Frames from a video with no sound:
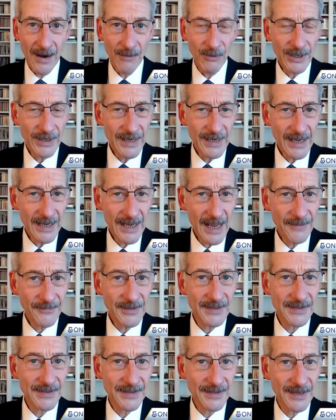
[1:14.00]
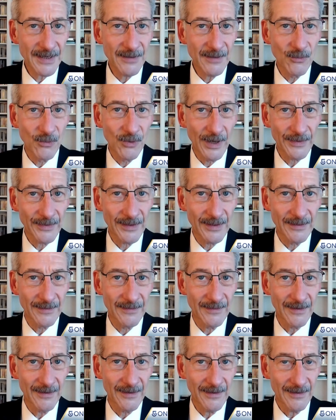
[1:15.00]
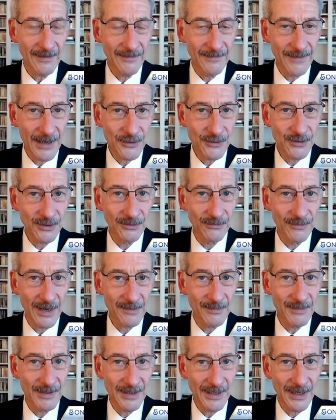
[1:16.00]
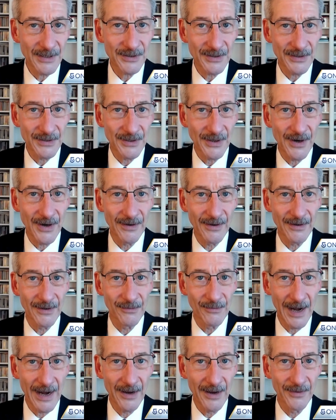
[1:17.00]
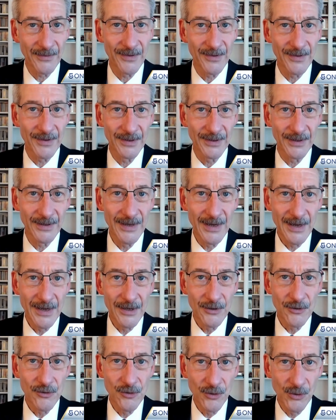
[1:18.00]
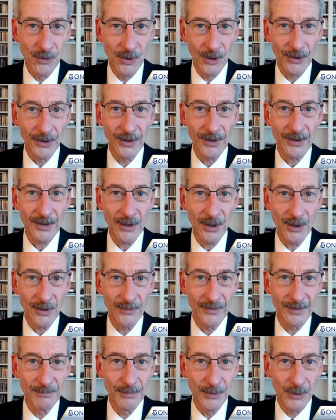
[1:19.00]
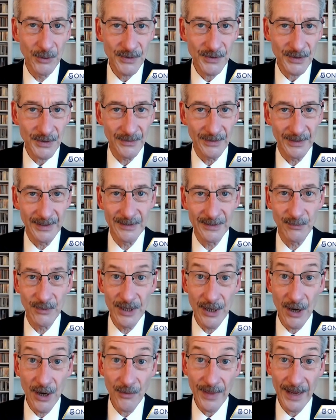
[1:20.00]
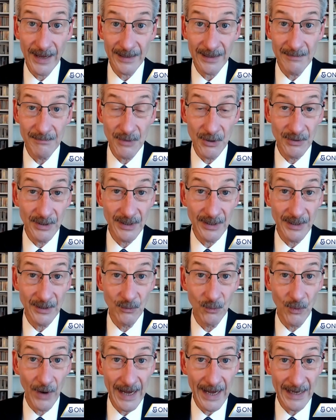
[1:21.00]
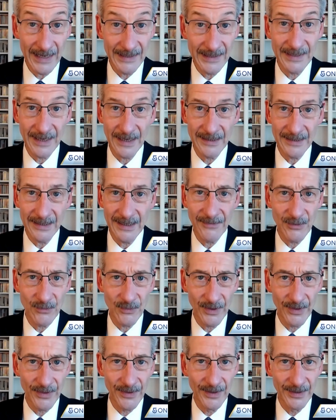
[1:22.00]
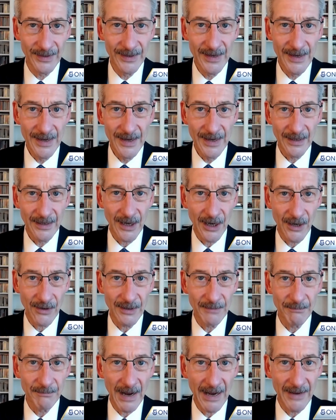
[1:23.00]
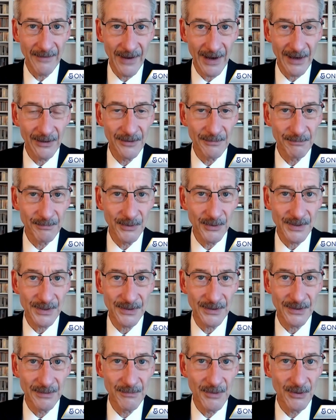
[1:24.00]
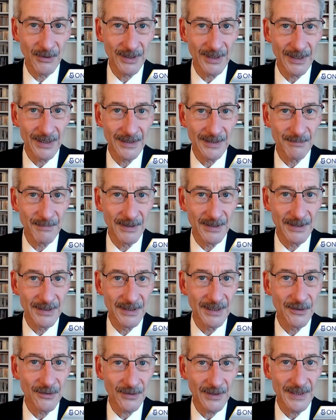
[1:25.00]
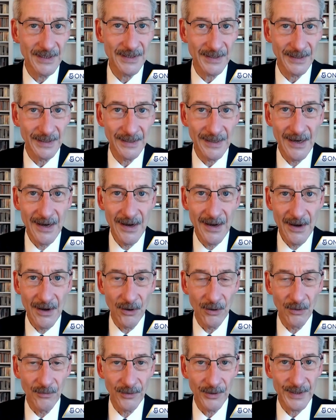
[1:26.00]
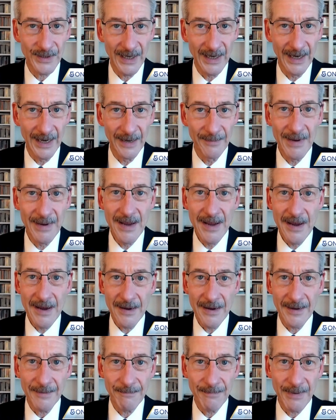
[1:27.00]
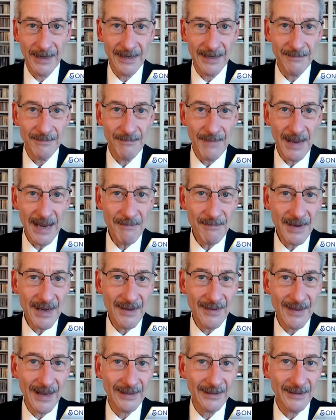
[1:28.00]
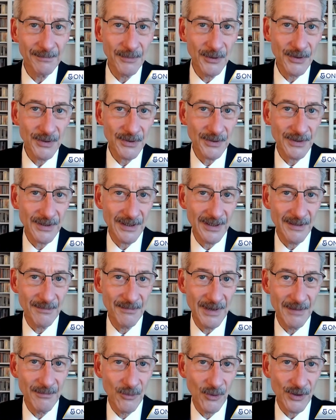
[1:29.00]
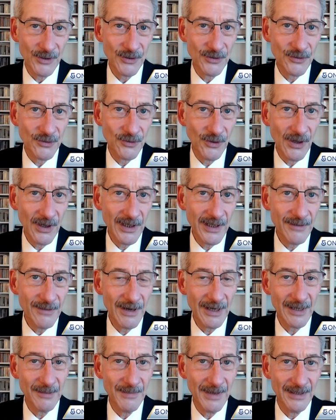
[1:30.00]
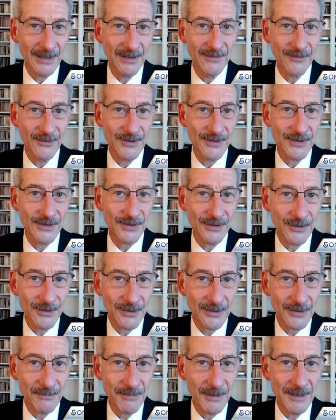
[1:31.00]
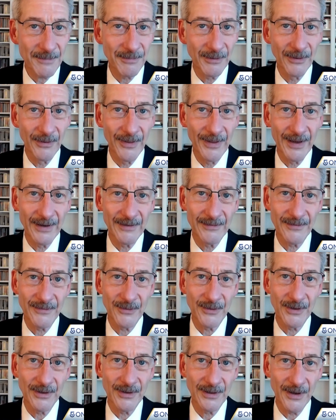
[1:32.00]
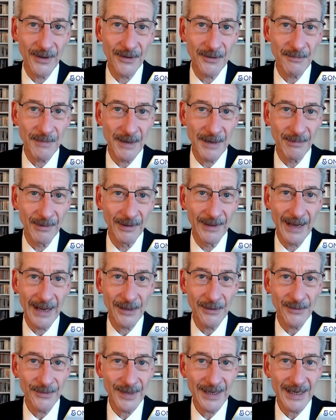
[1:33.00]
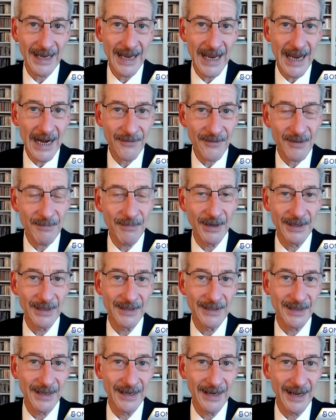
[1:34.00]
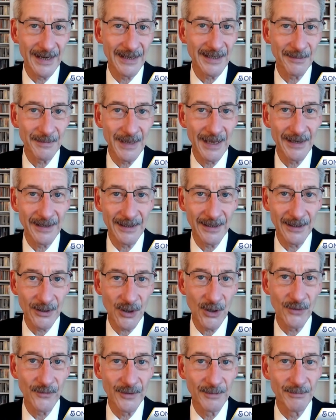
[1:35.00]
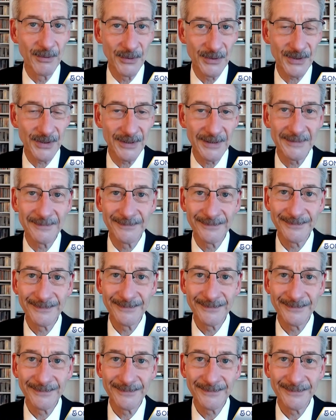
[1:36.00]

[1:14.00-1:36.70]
We're going to have to see what the eventual recommendations are around the newer COVID booster is. We know that immunity wanes, and even with the current bivalent booster, immunity has been decreasing over time. But it may be that the booster is going to be more strongly recommended for certain people than for other people. And I don't think everybody is going to end up getting a COVID booster.